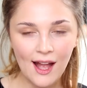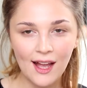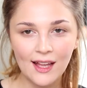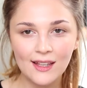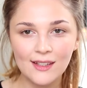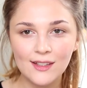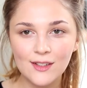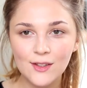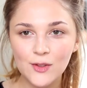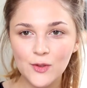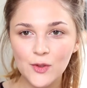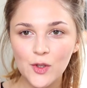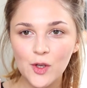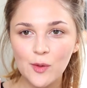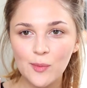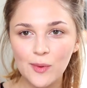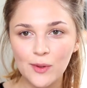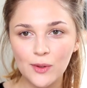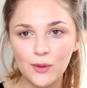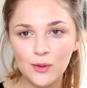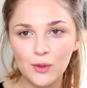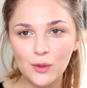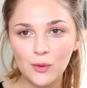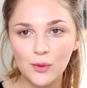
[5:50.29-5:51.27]
and
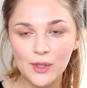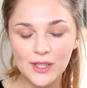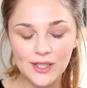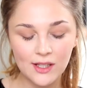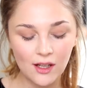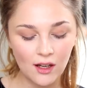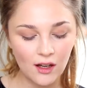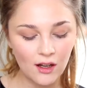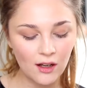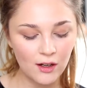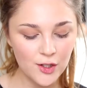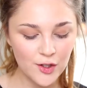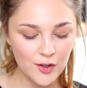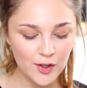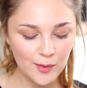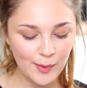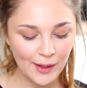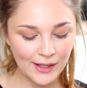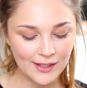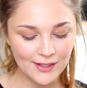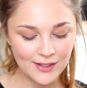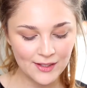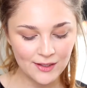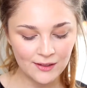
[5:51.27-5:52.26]
Soap and Glory's
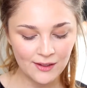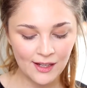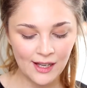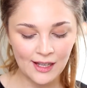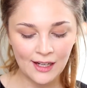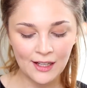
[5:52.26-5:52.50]
Archery pencil,